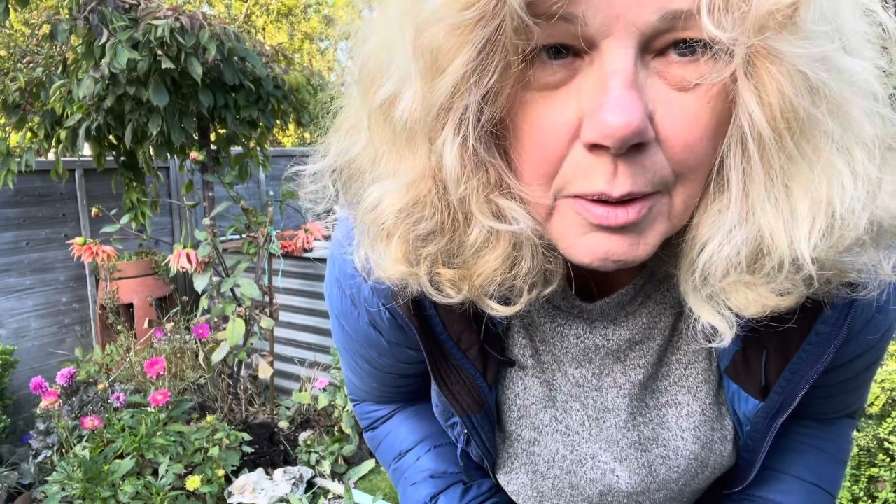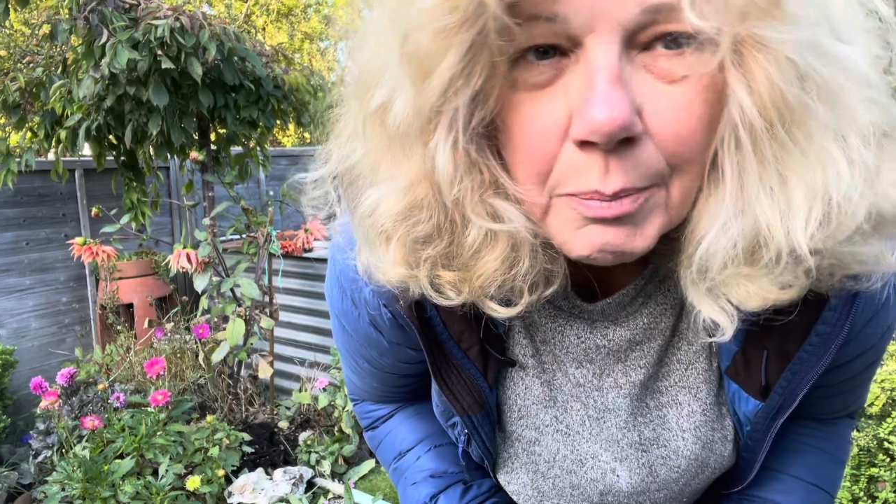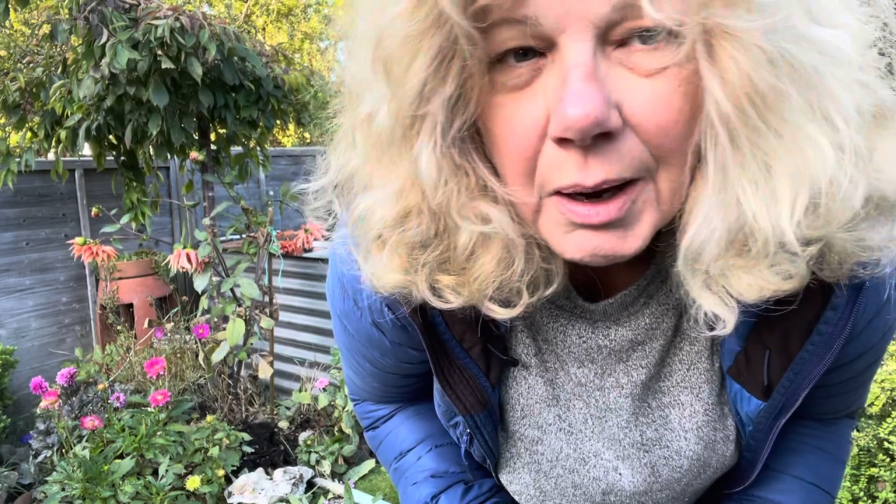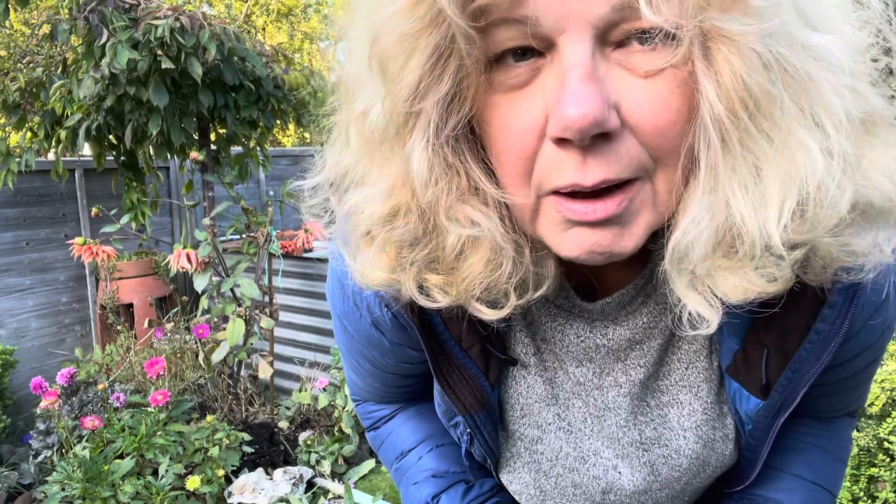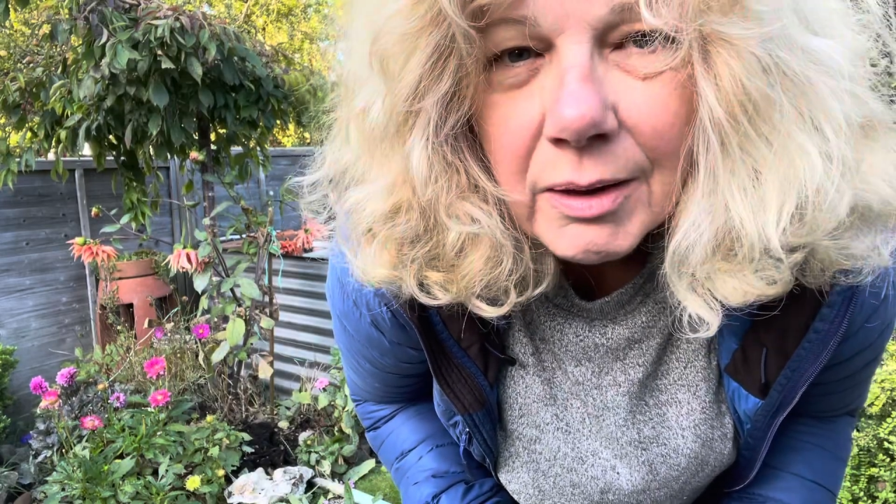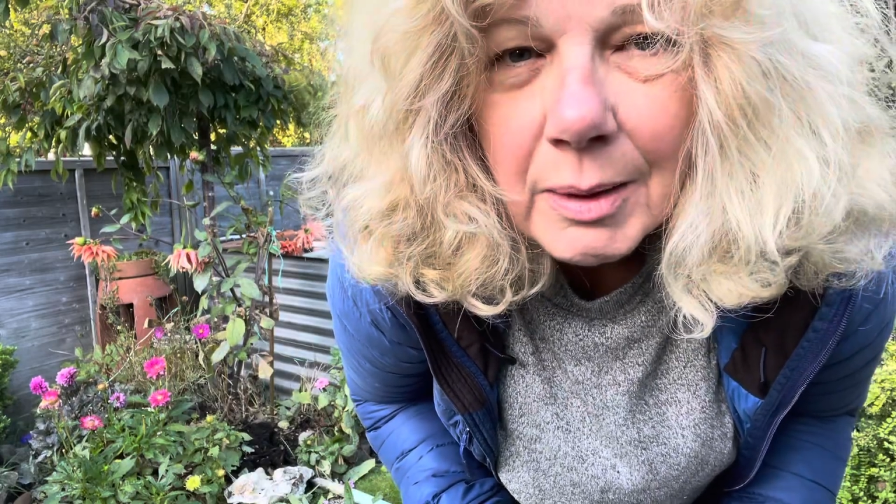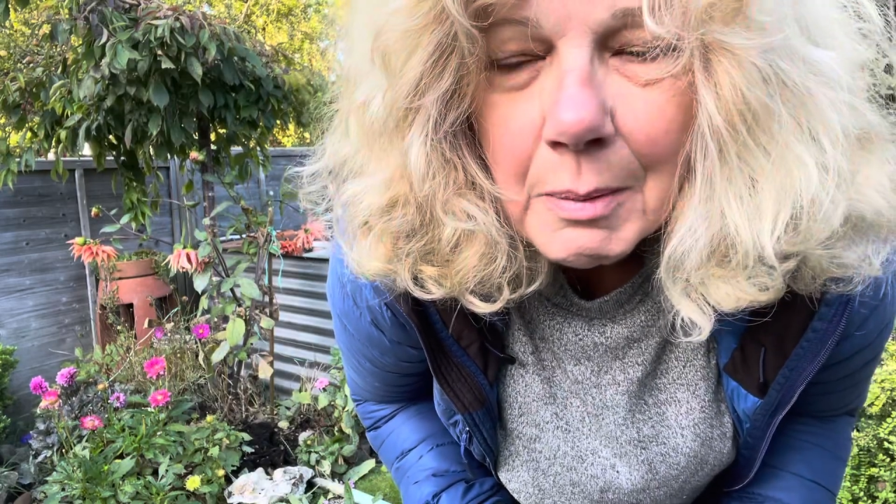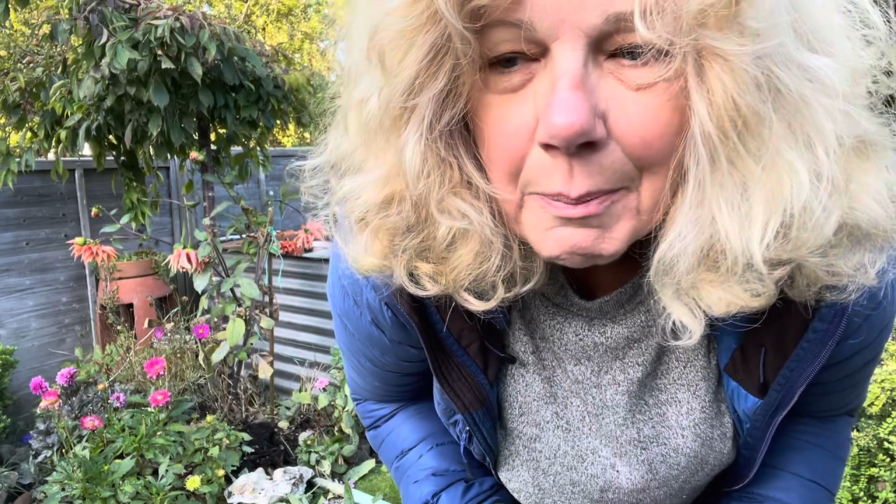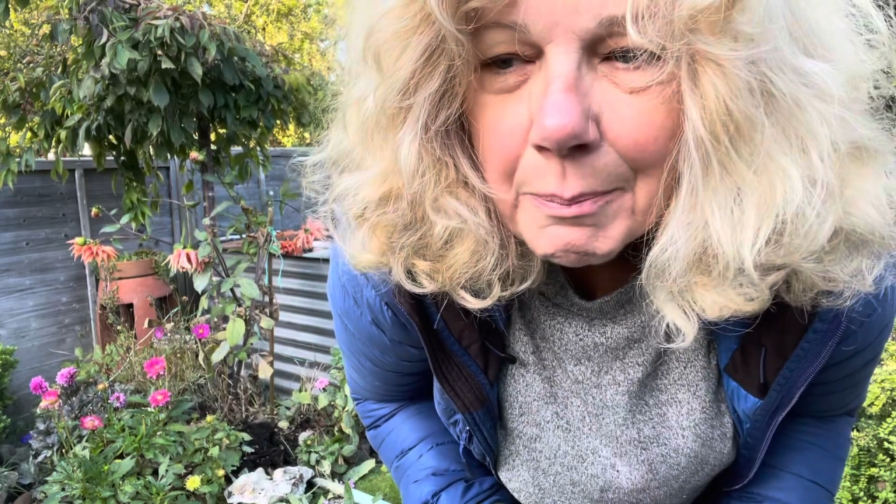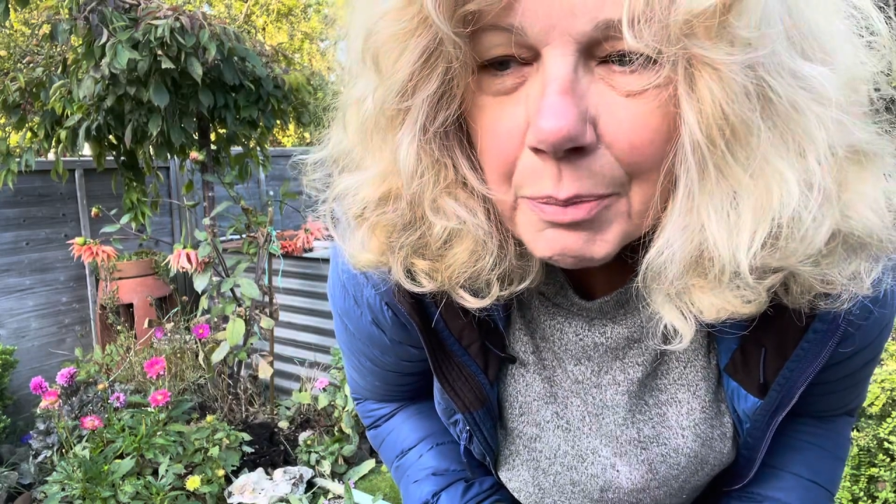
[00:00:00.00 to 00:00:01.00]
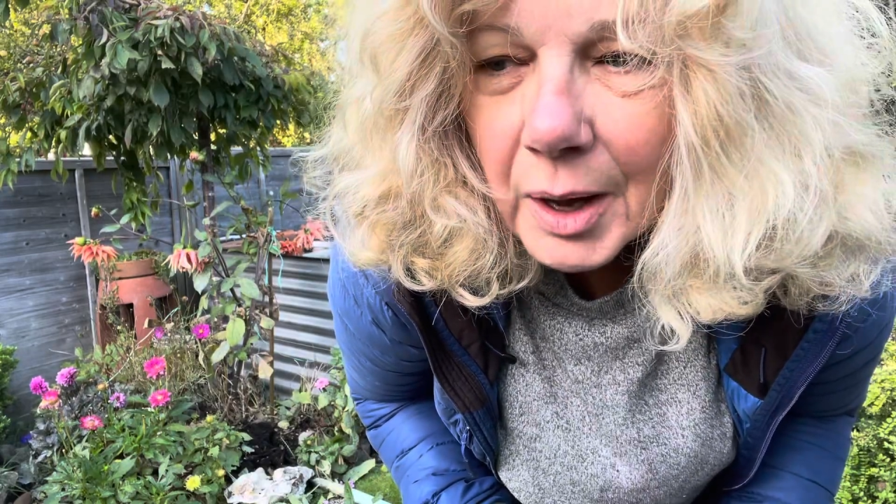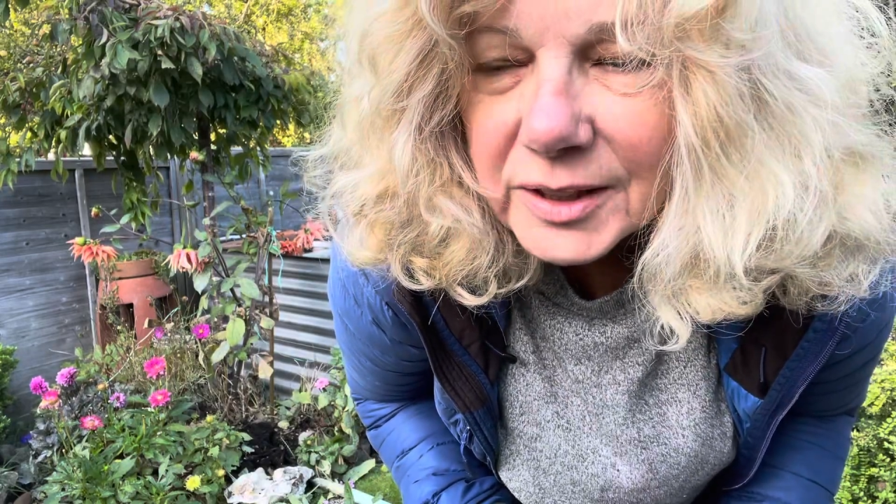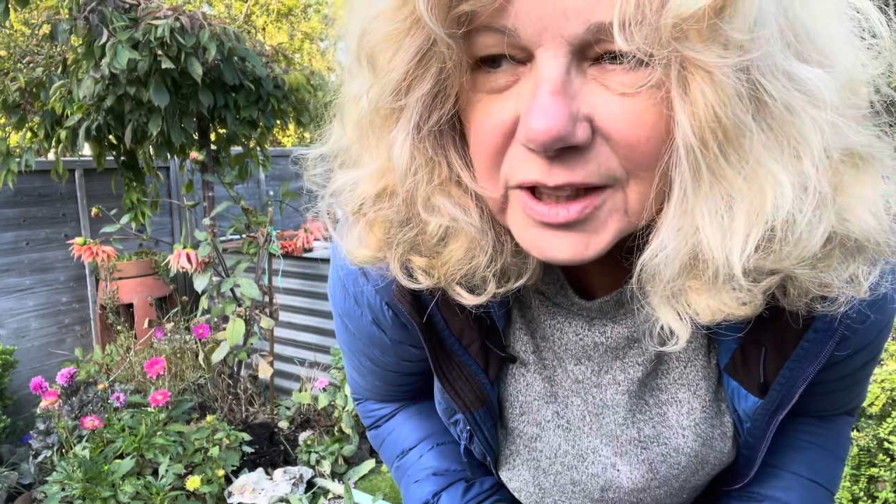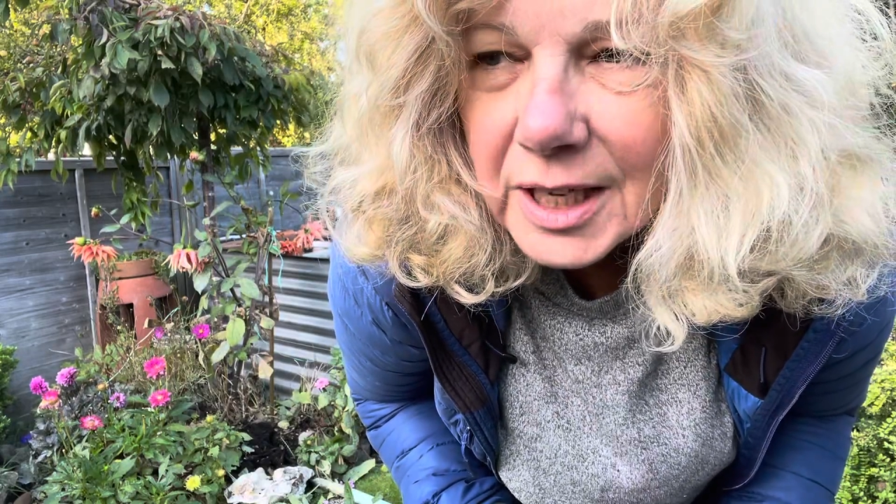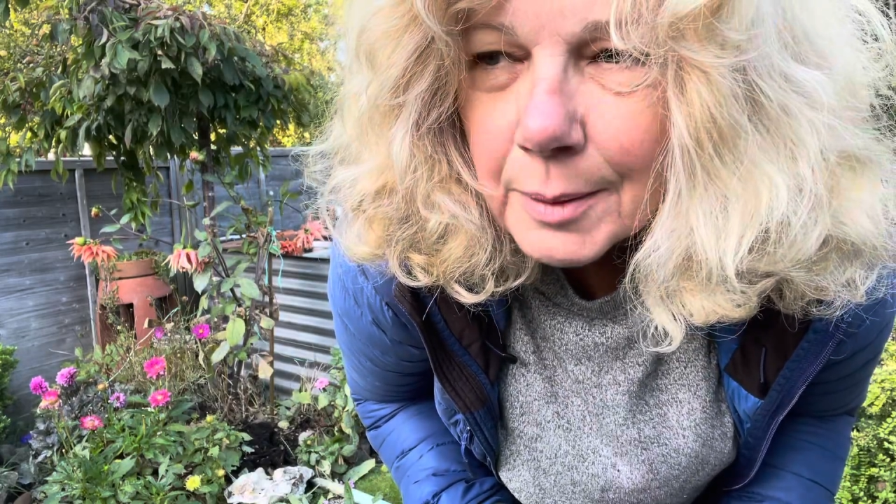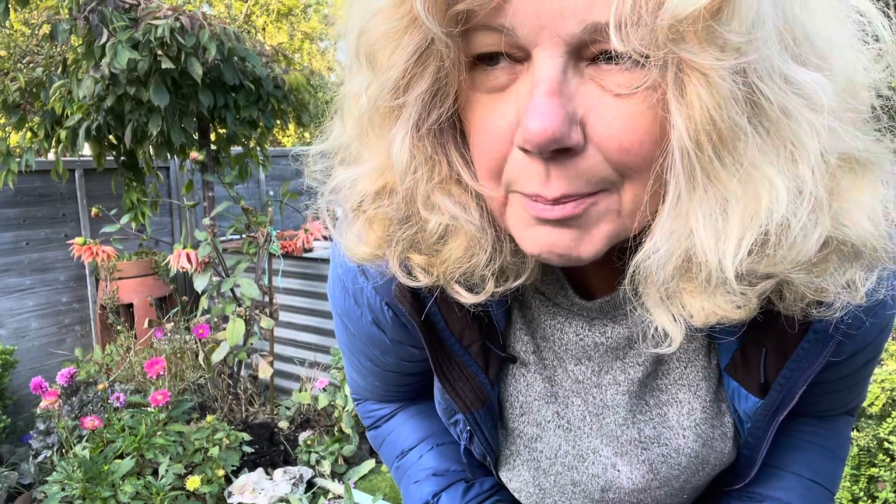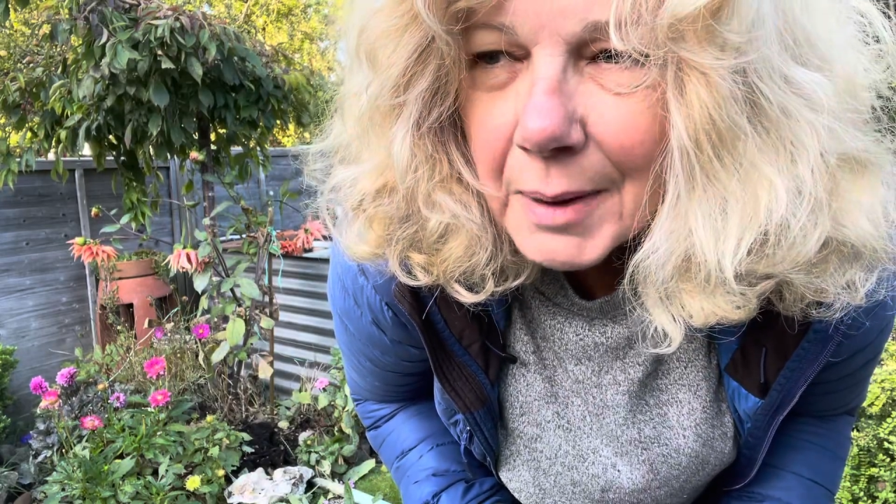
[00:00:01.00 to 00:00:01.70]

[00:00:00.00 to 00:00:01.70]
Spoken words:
plant that I dig up